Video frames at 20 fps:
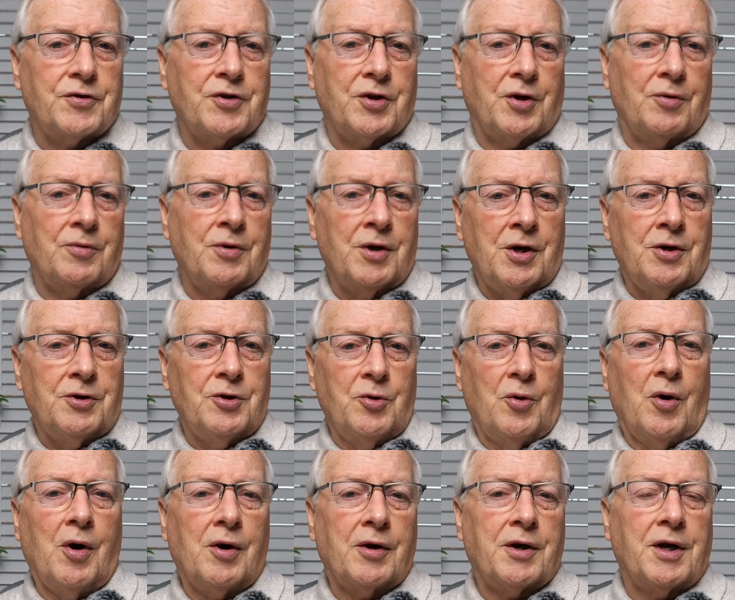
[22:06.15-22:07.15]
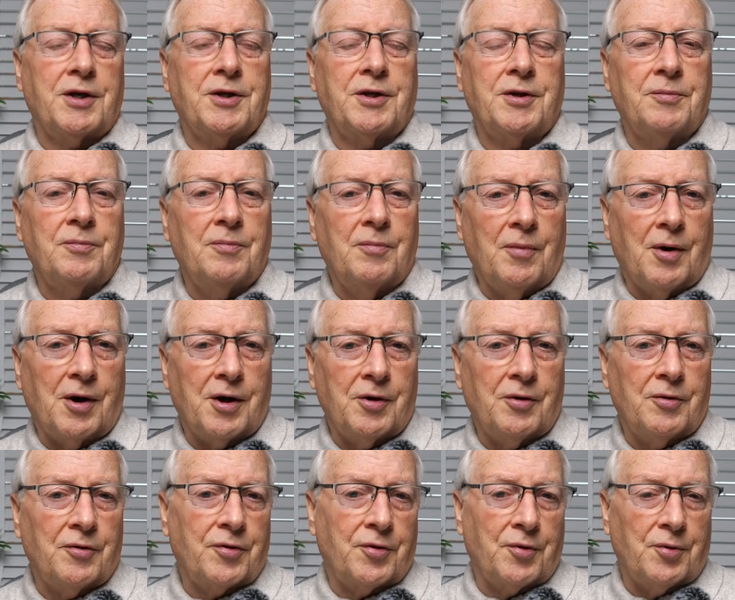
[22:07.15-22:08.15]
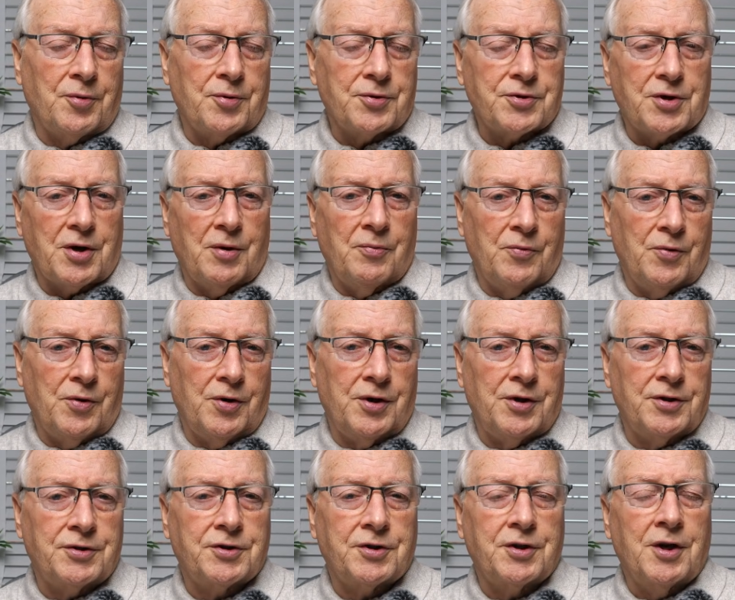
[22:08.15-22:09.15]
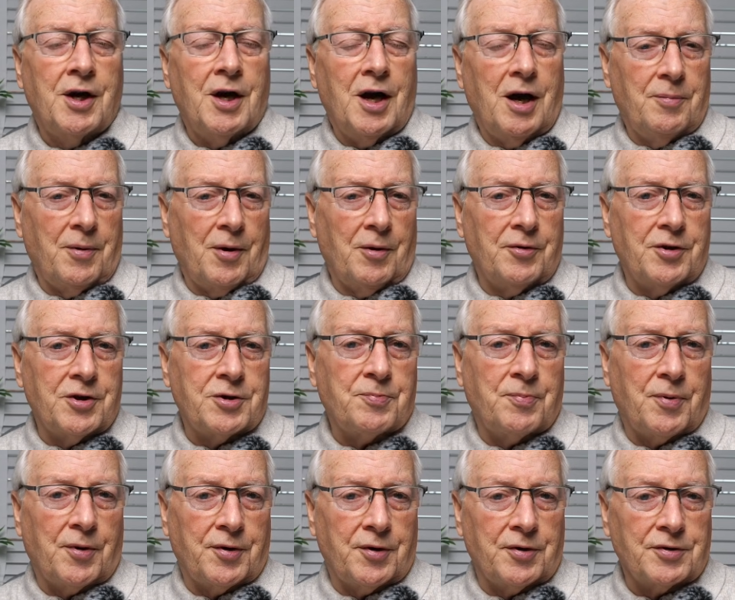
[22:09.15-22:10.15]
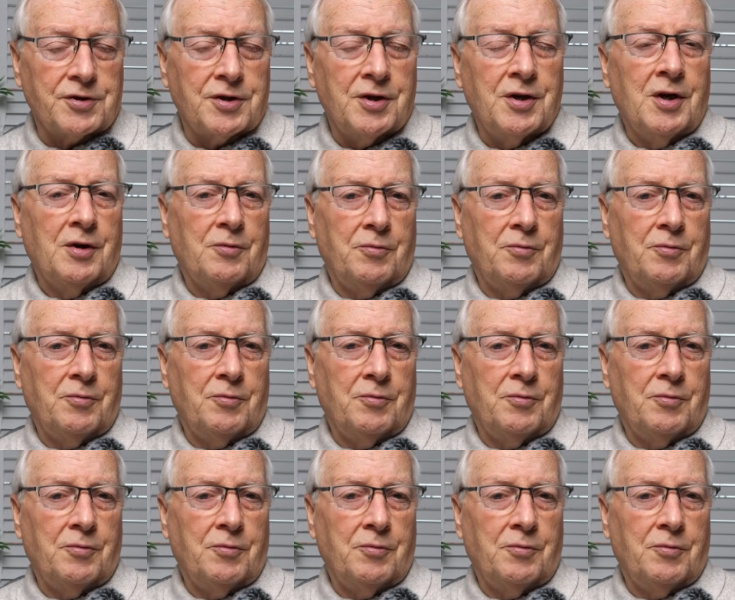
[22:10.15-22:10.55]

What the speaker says: so you are getting my own thoughts and words about this product,